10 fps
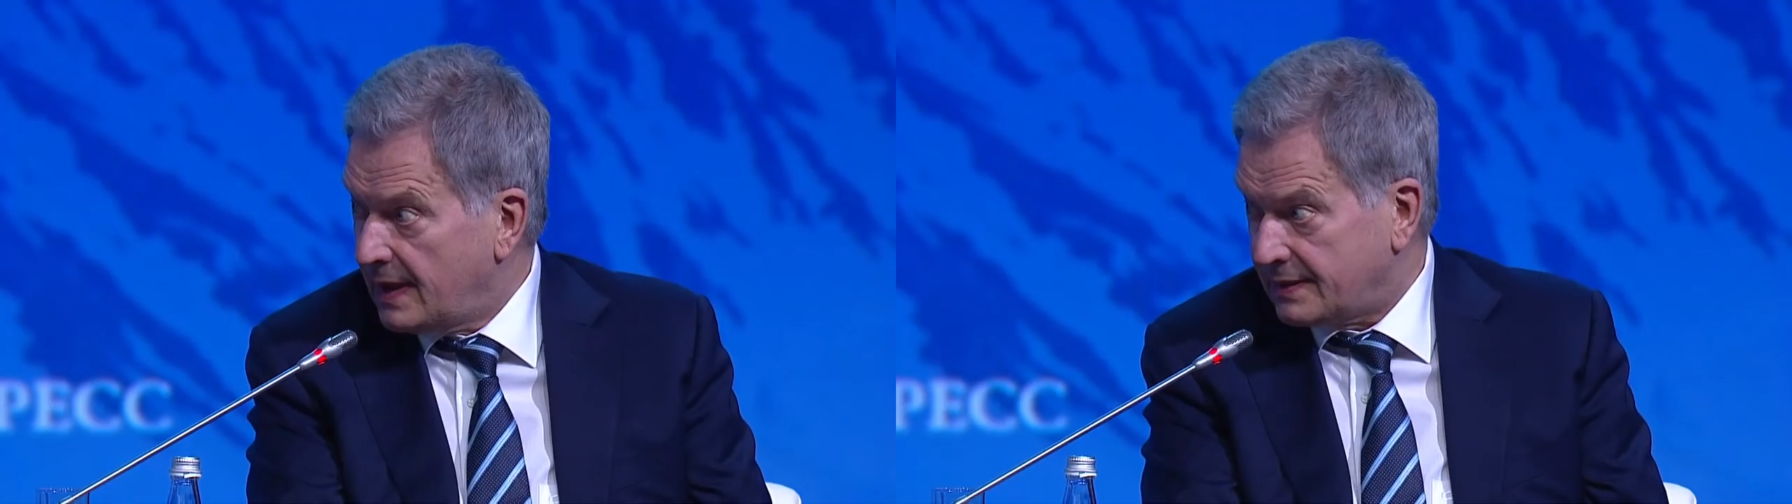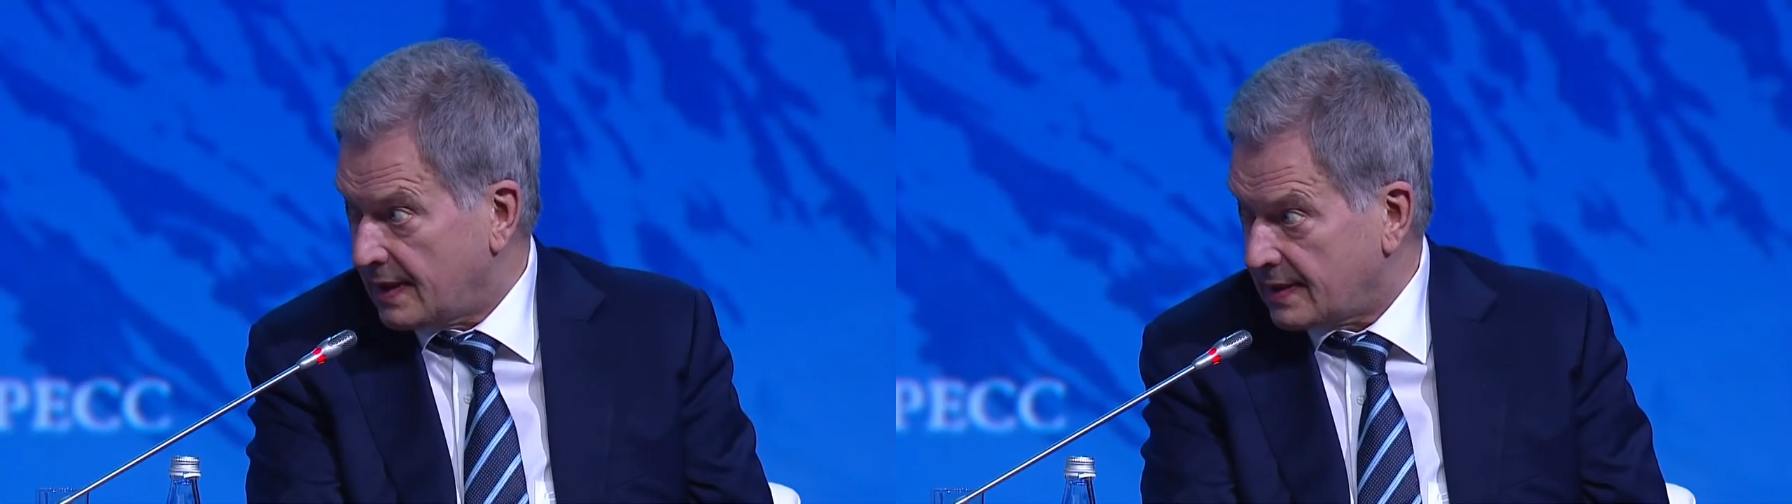
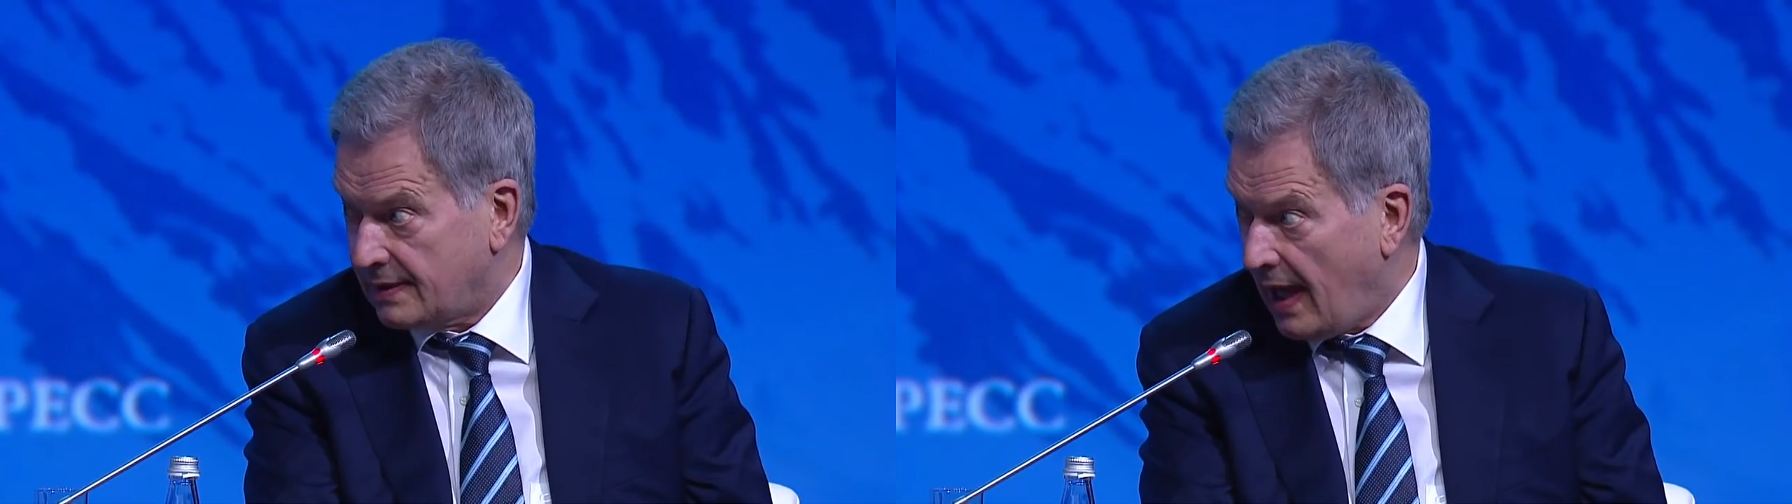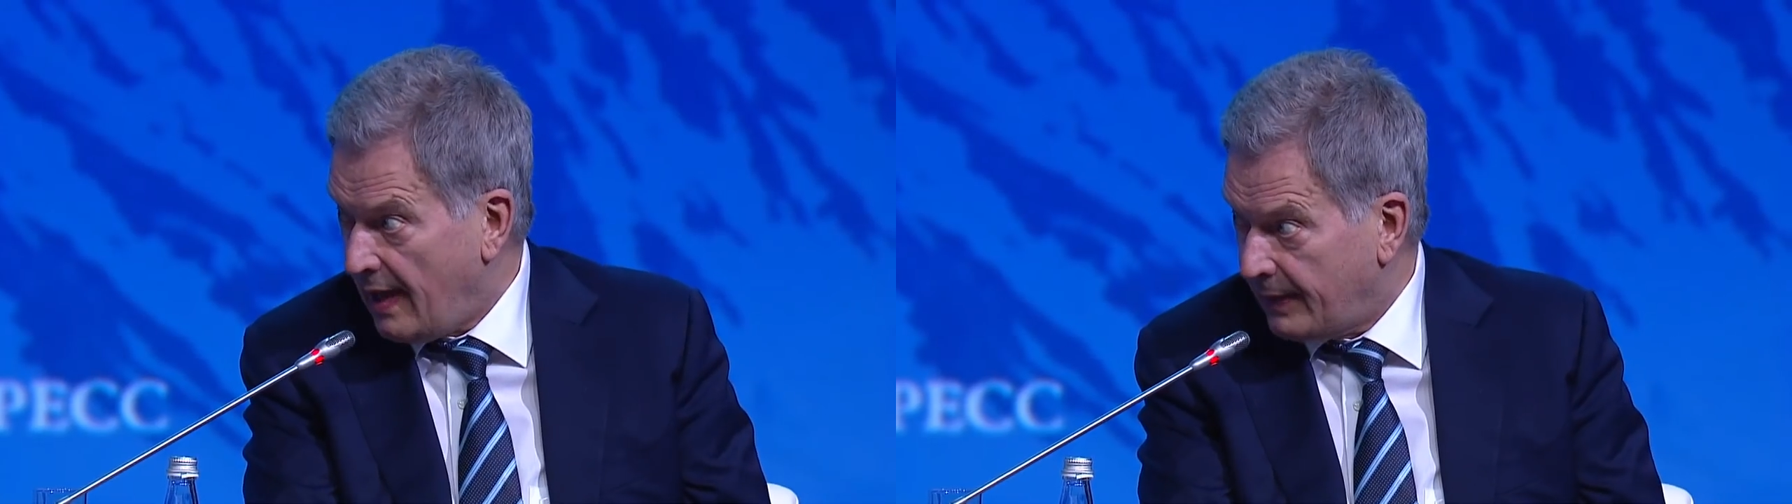that
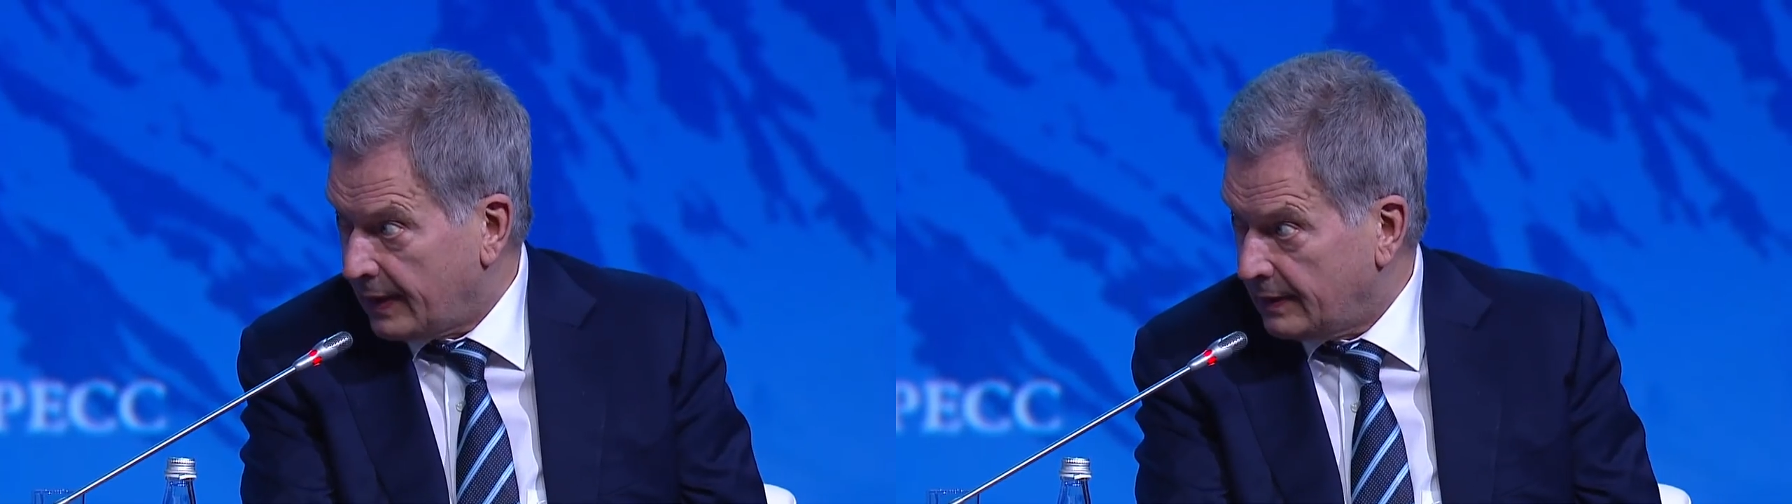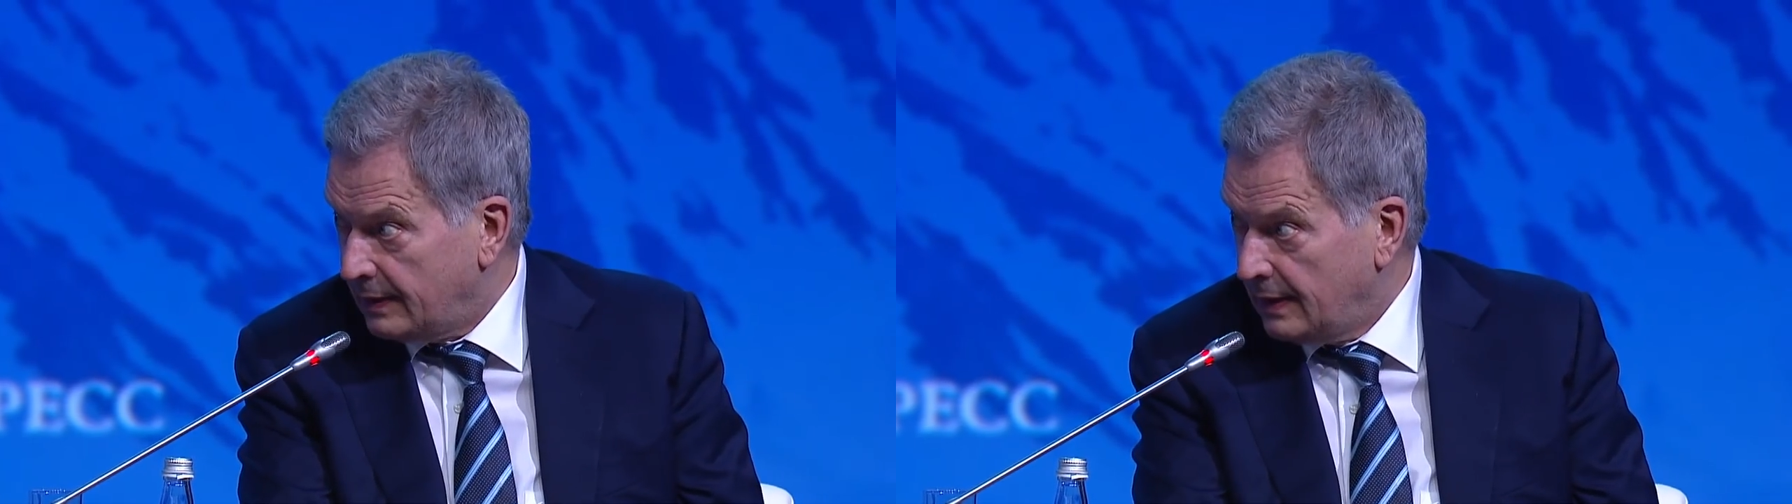doesn't
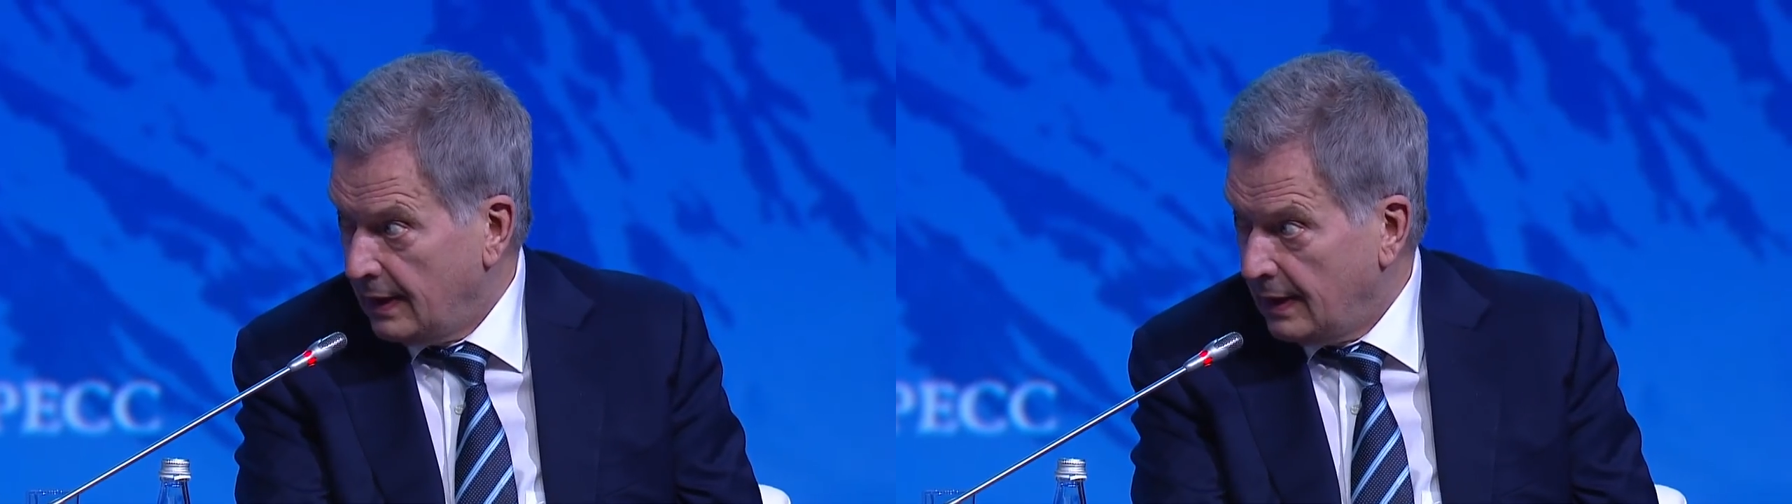happen.